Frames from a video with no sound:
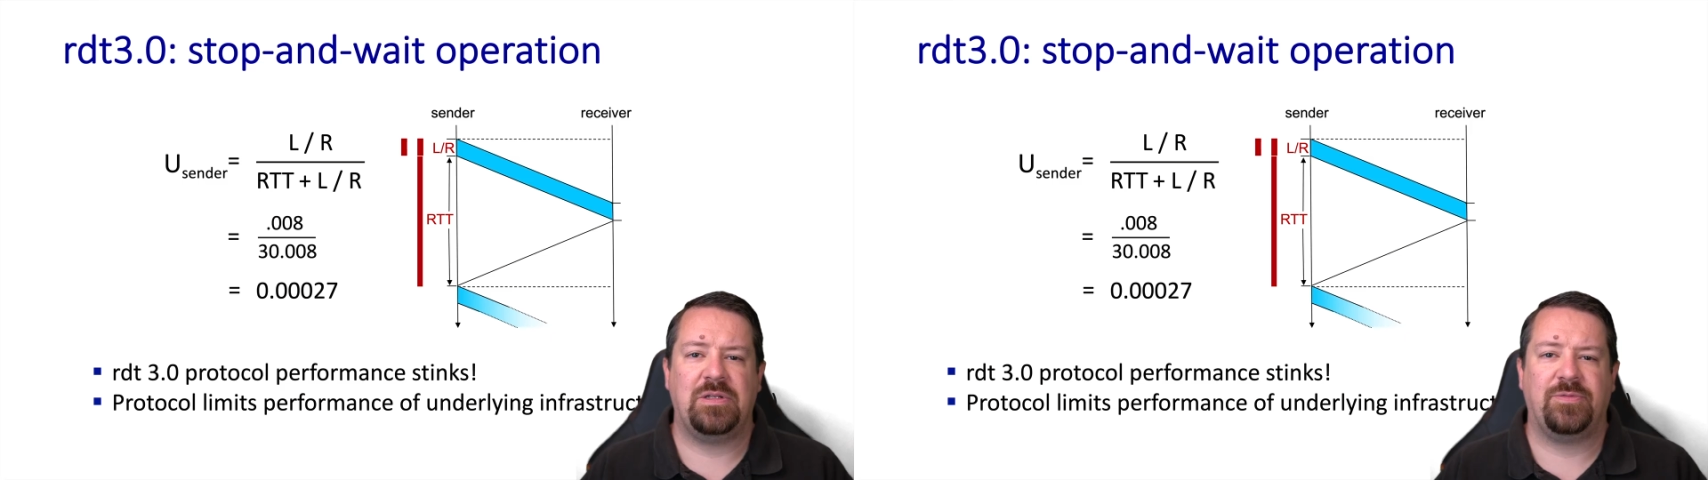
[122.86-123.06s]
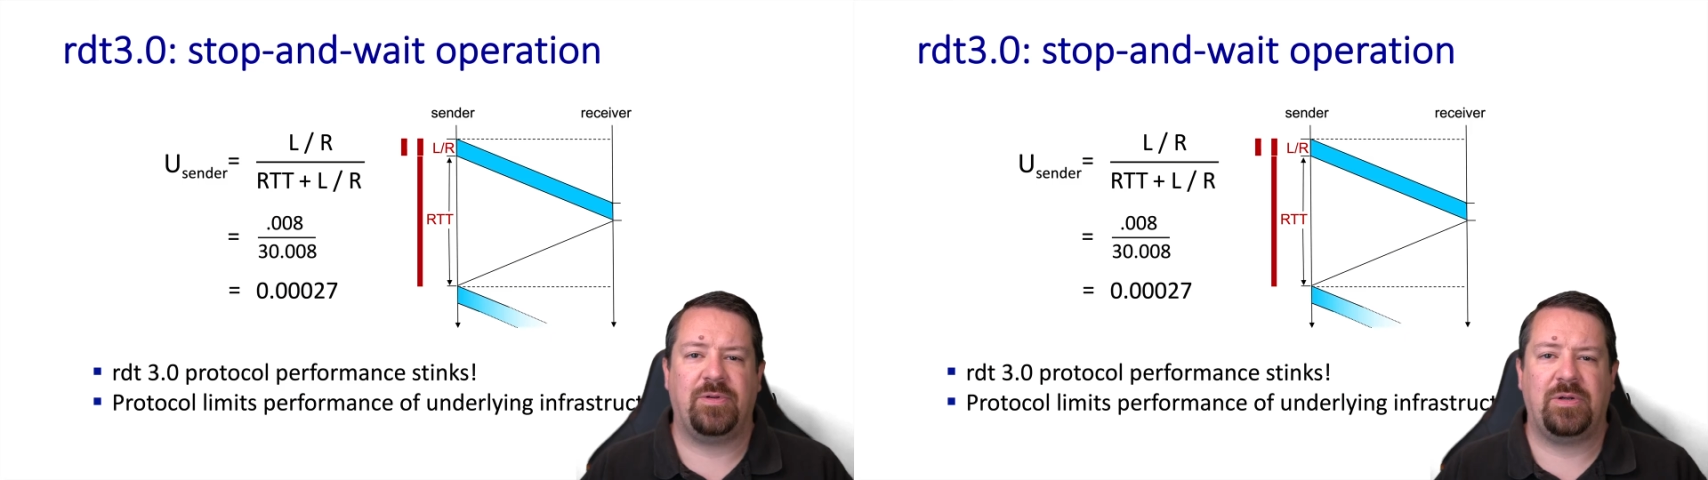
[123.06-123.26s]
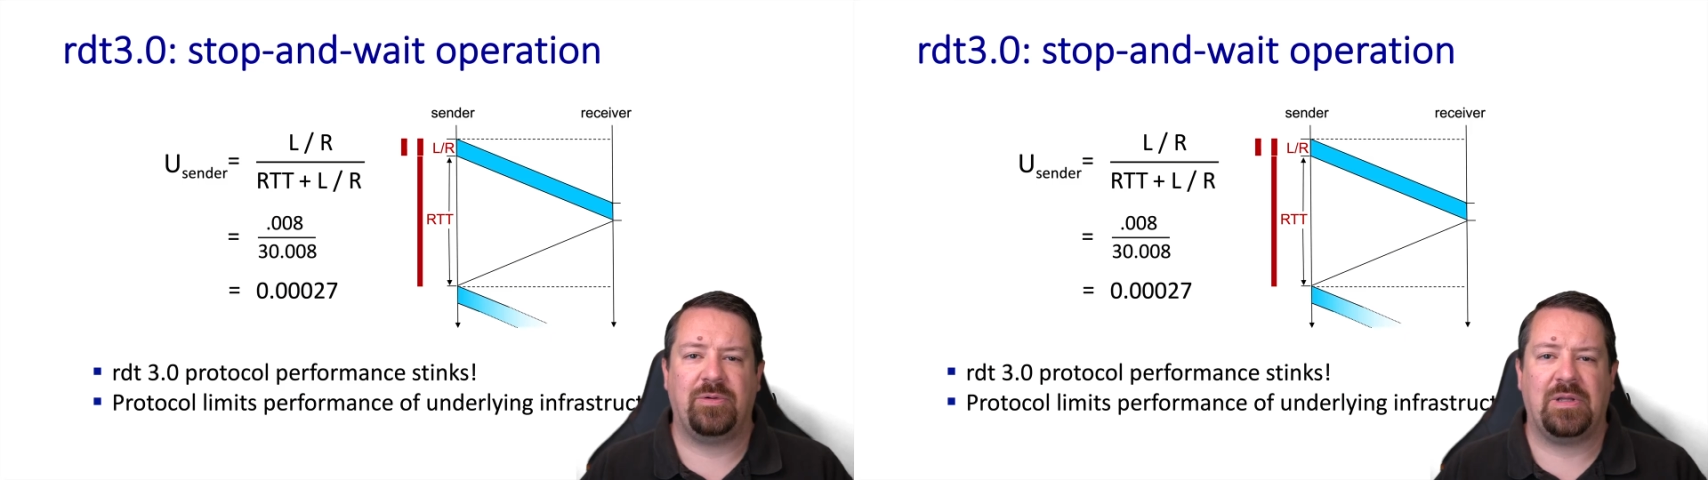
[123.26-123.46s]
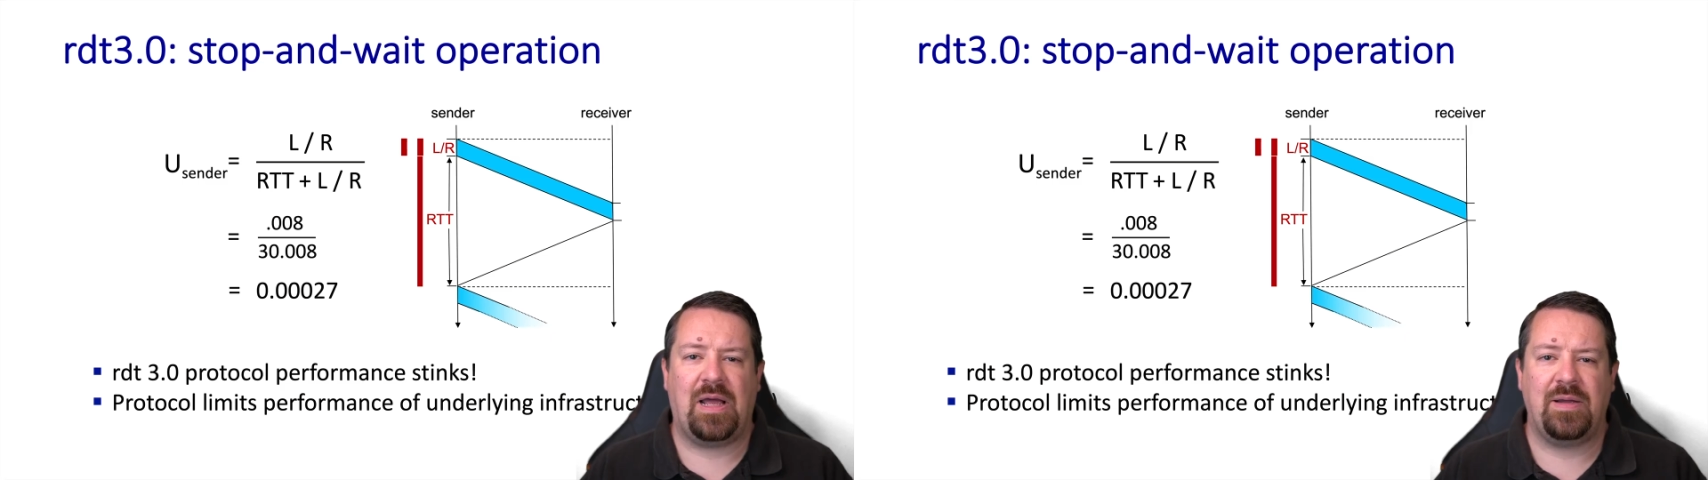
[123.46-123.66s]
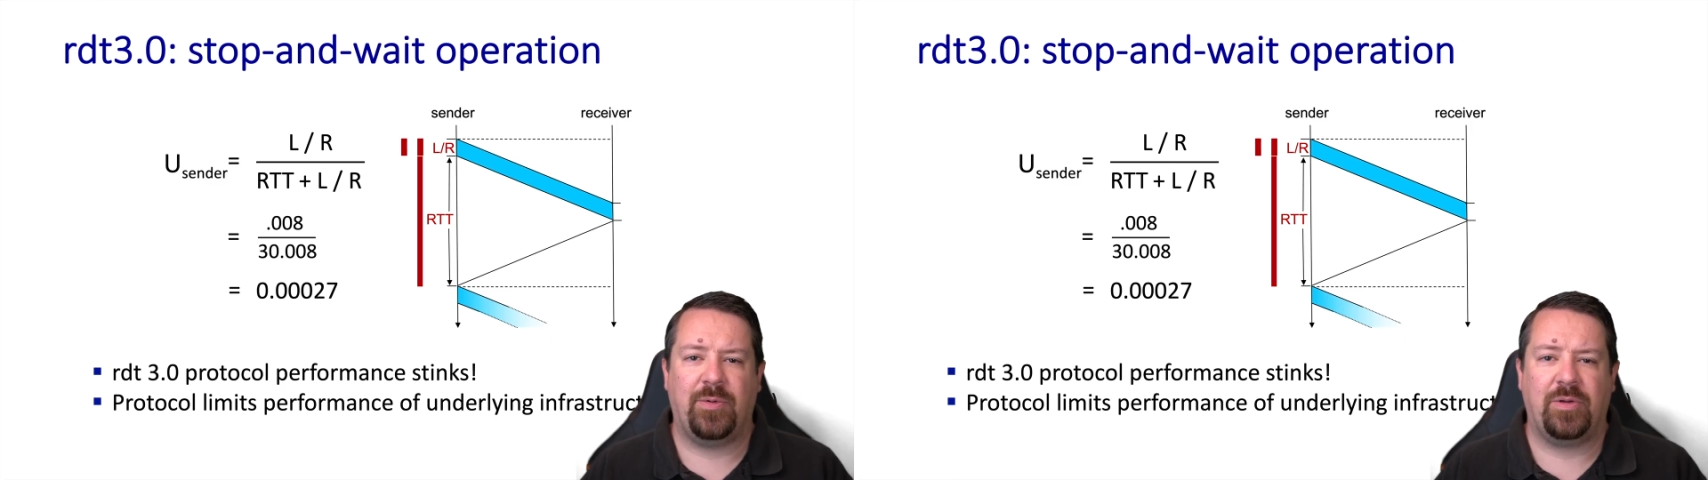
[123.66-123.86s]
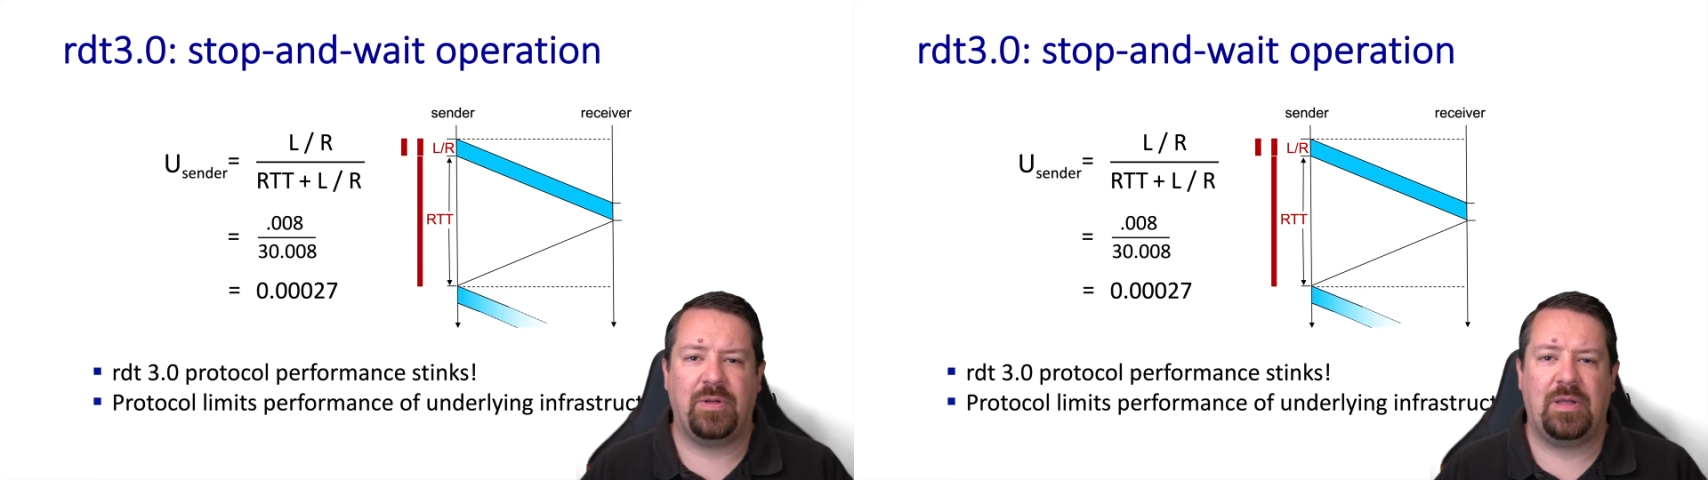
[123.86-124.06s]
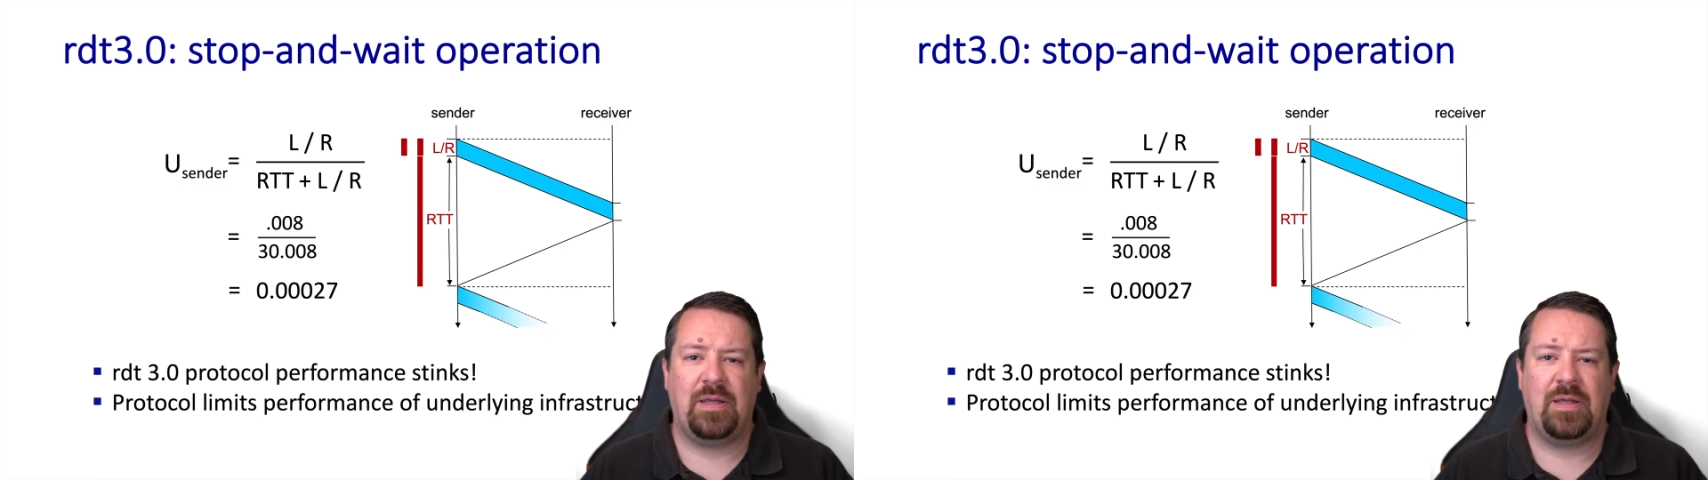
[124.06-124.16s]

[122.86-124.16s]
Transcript: is fully reliable,